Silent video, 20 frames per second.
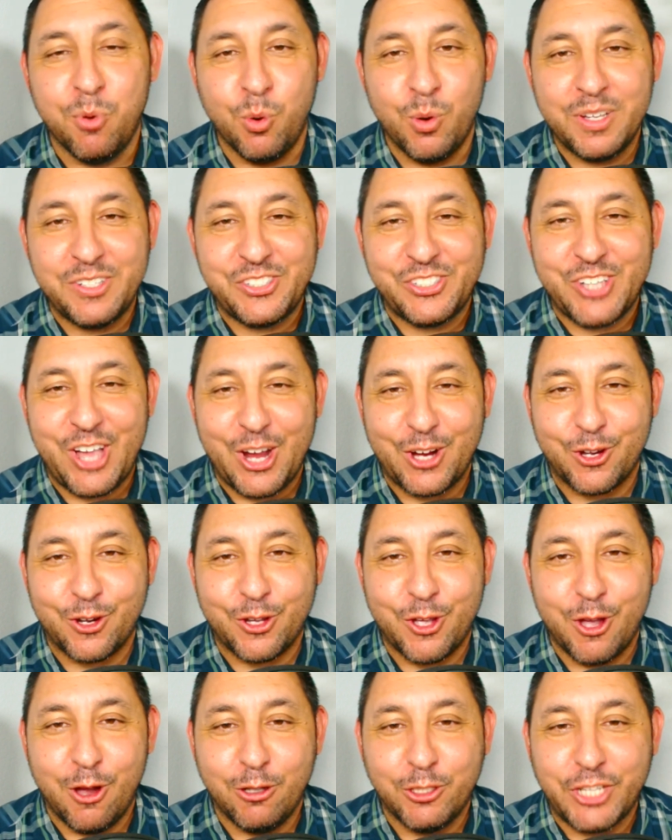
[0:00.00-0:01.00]
boys
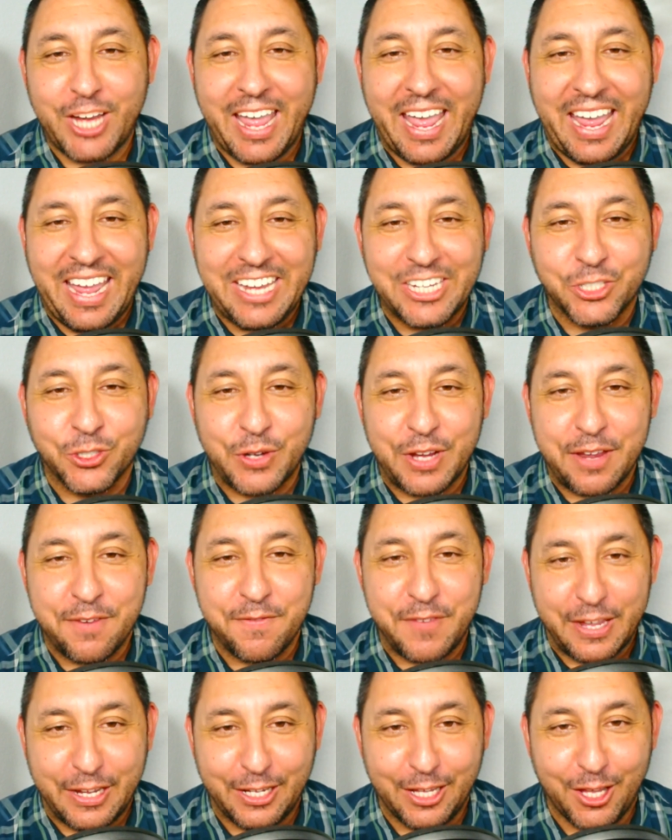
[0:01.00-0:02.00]
soccer coach
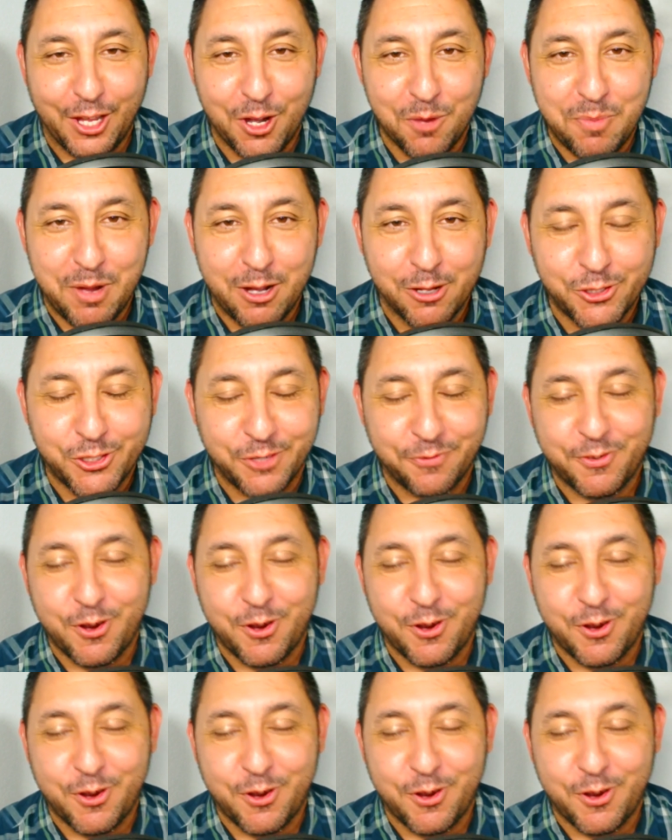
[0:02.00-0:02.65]
Adrian Villalobos.